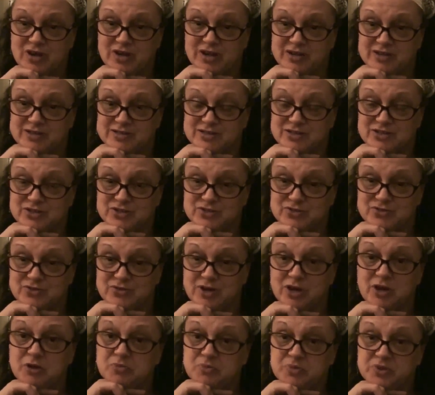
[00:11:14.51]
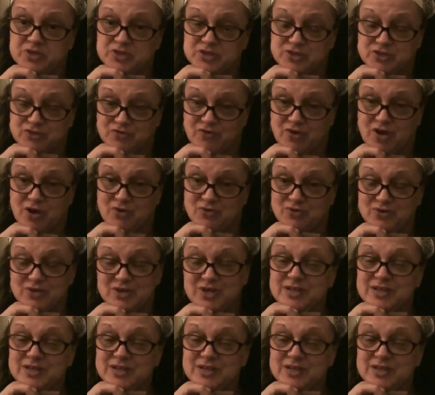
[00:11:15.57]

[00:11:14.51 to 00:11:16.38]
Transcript: and to help it to grow.